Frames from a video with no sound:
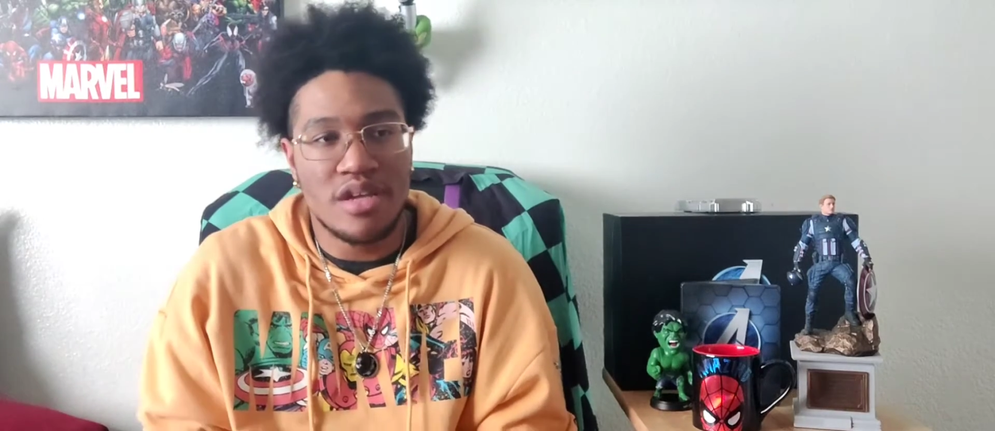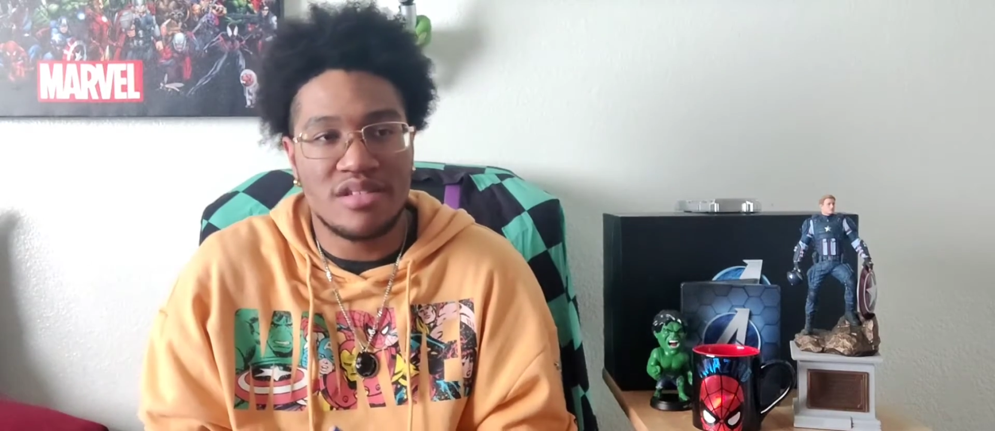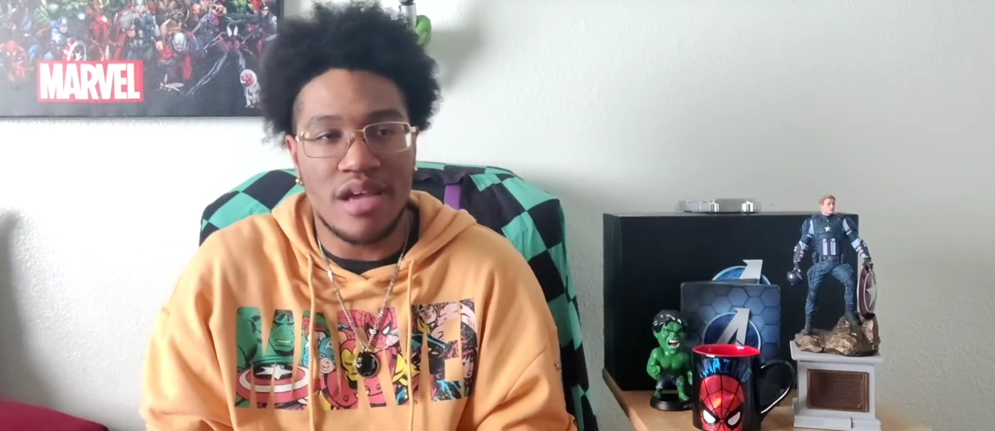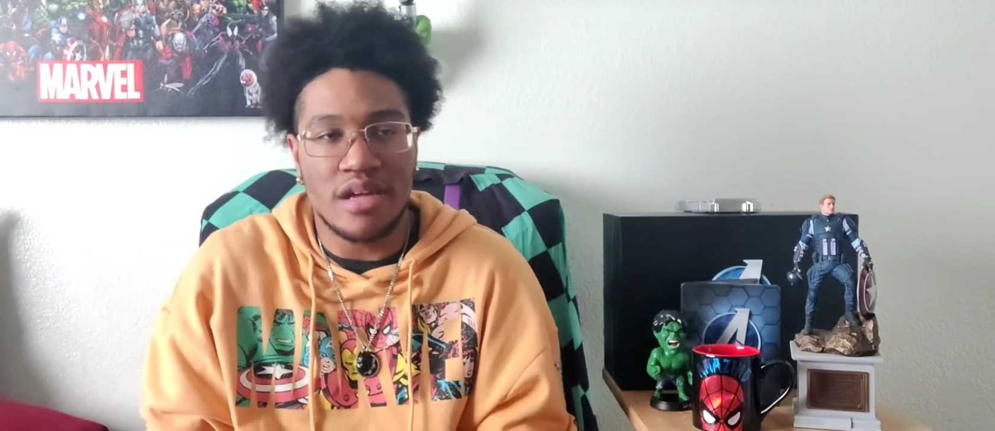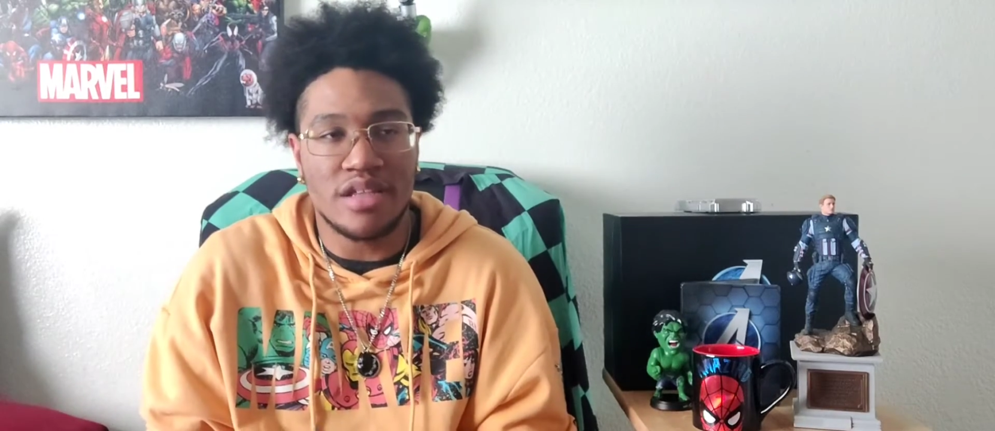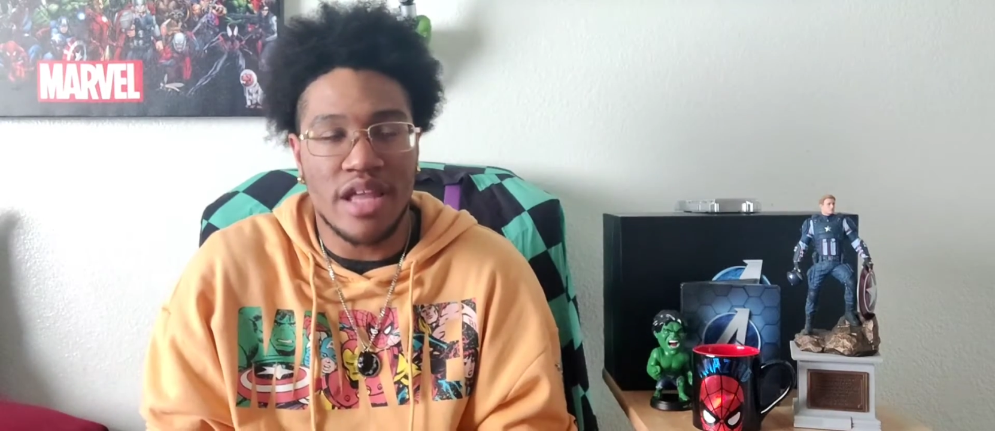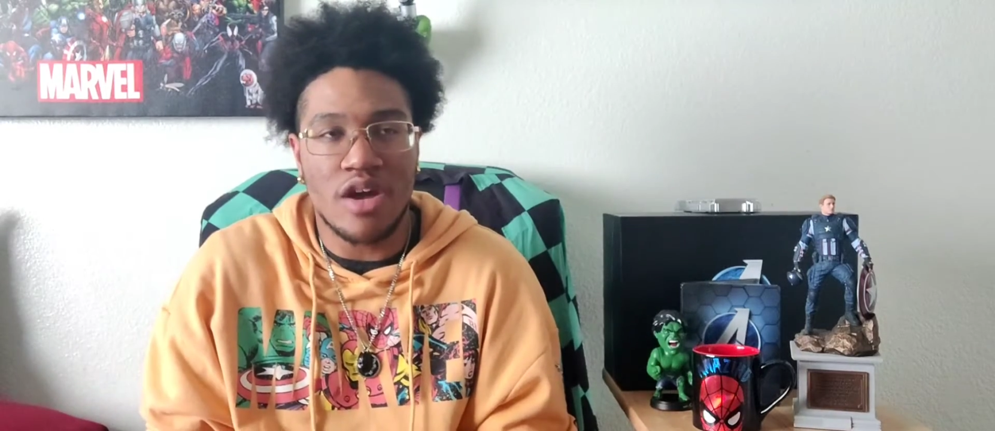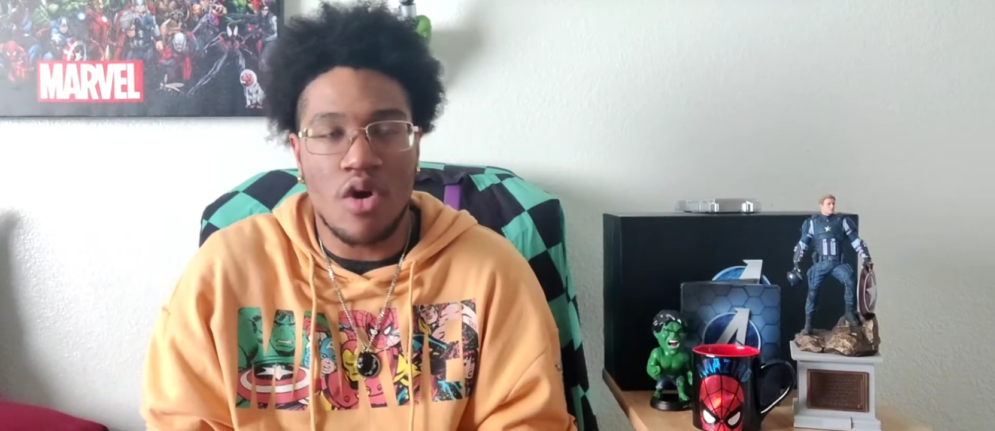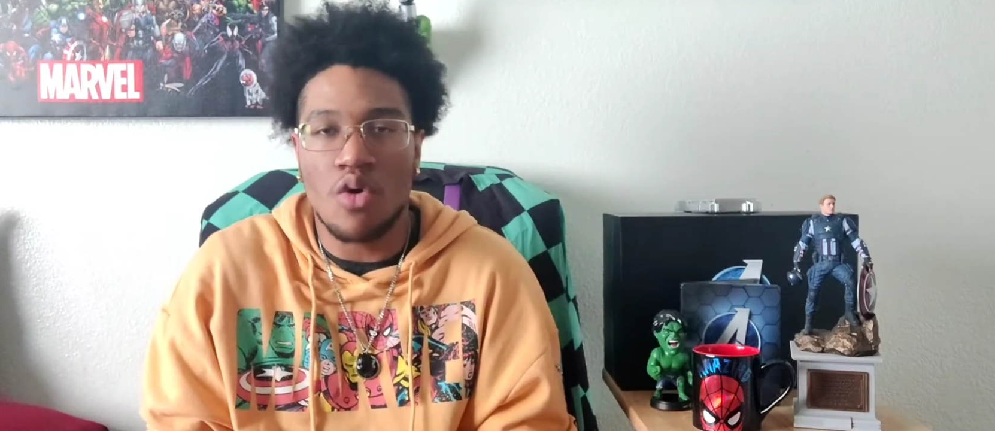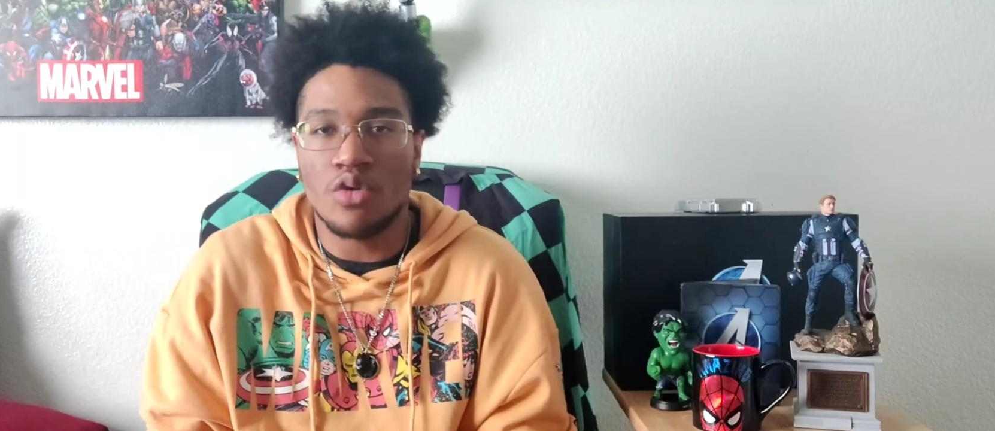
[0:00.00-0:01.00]
sounded like
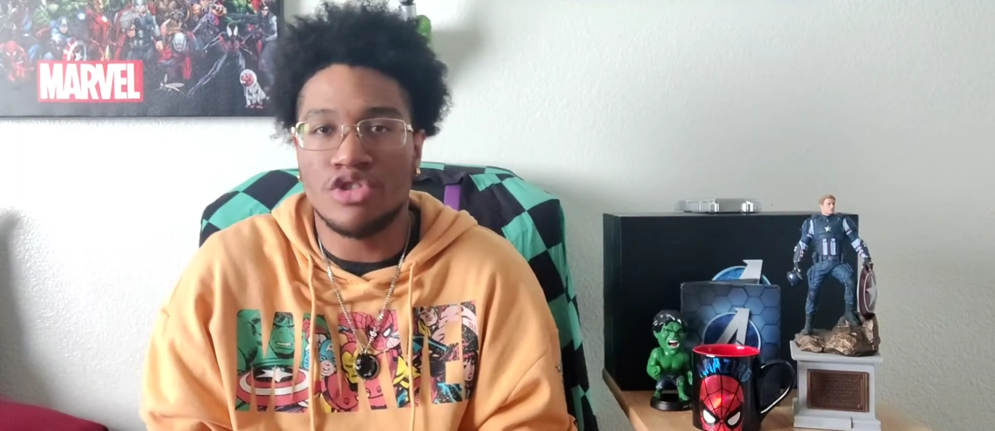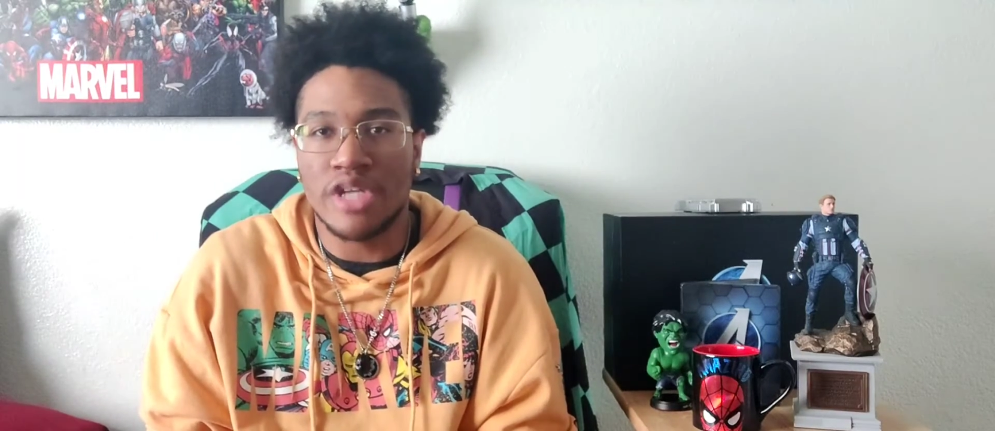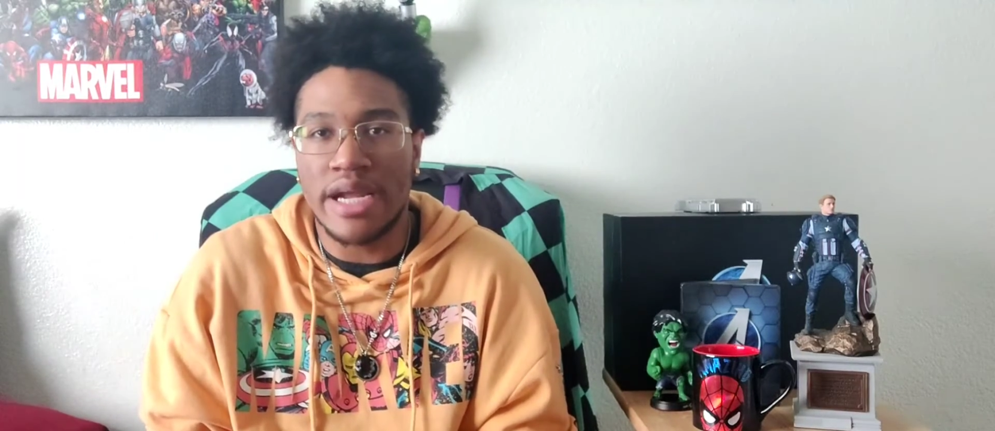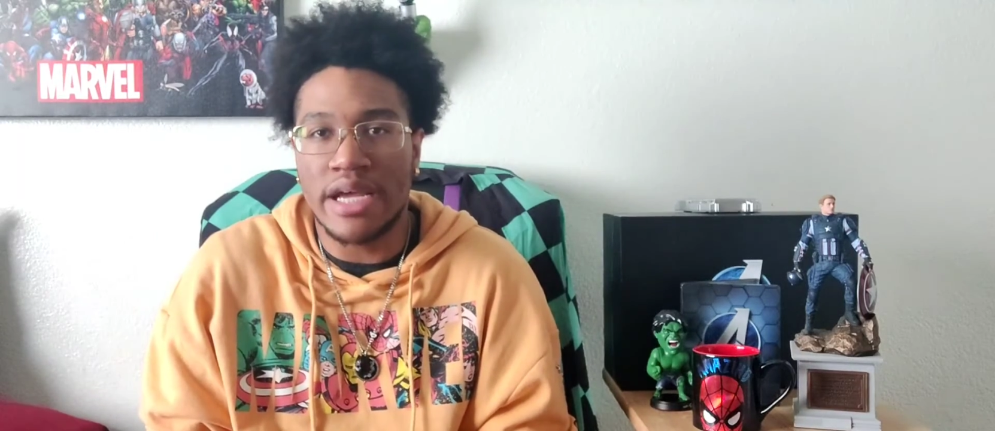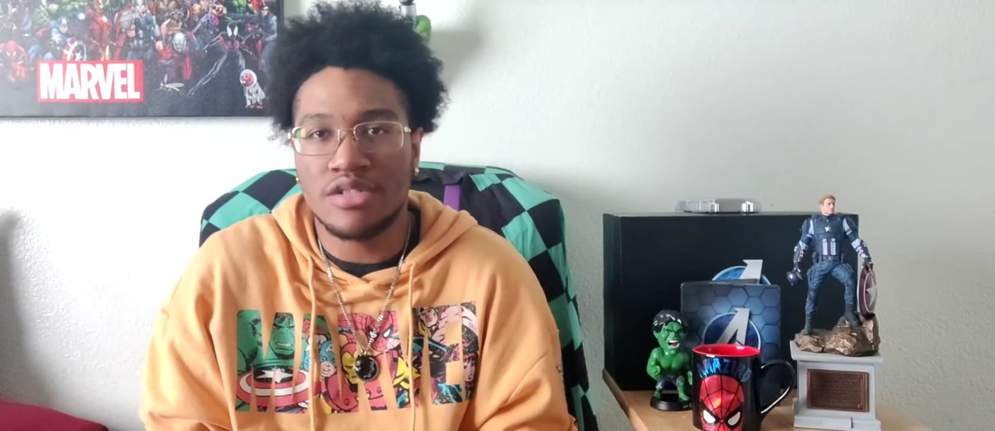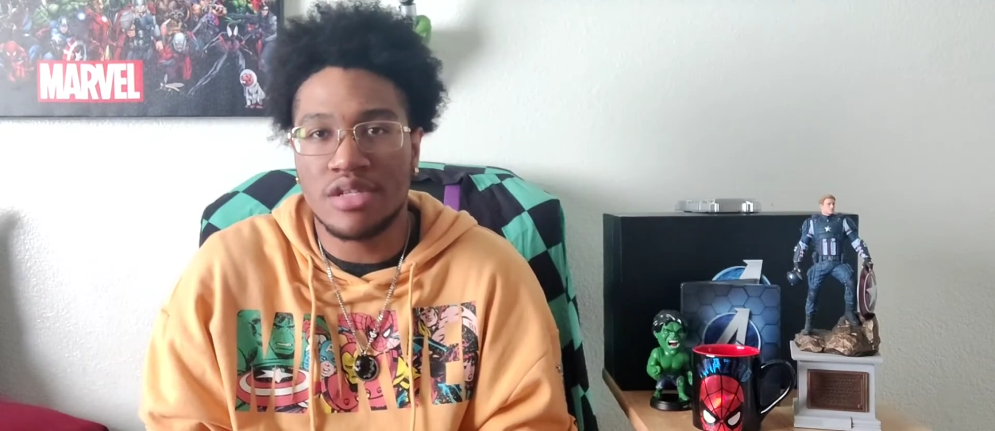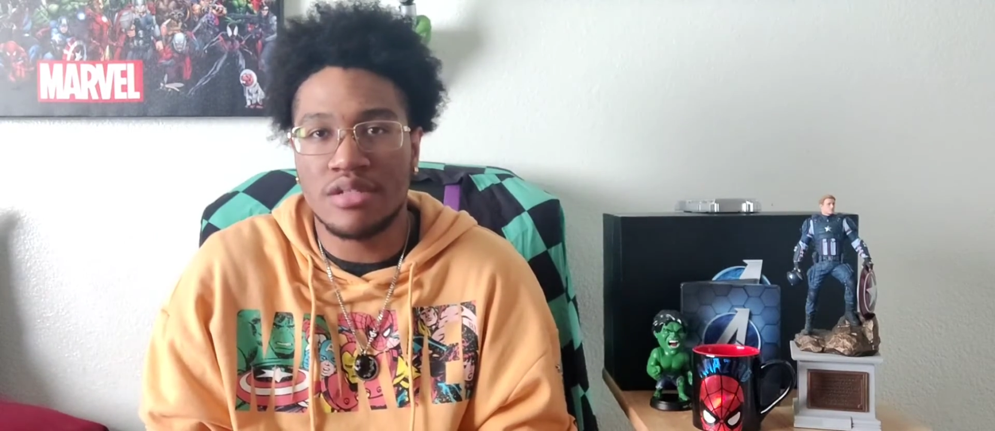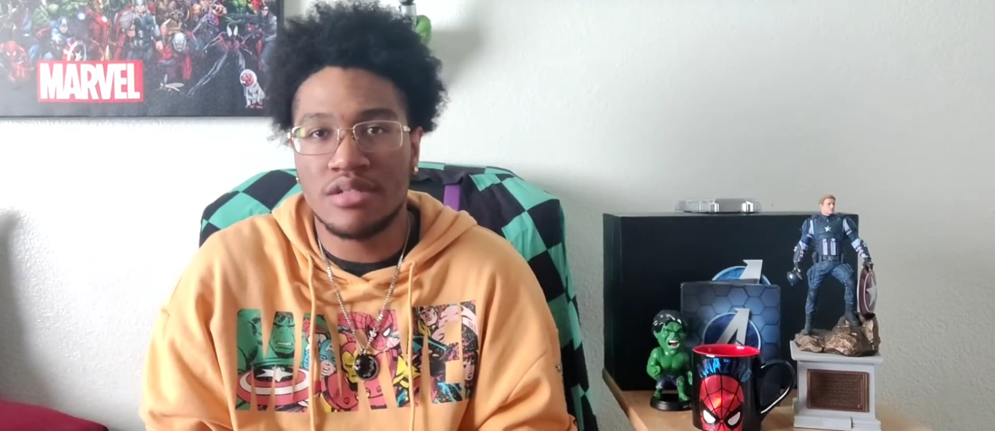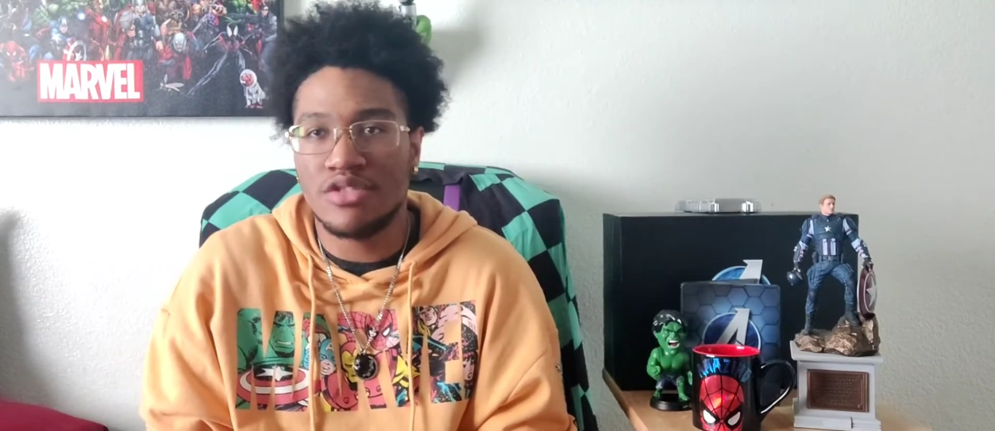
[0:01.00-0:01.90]
a whole jet engine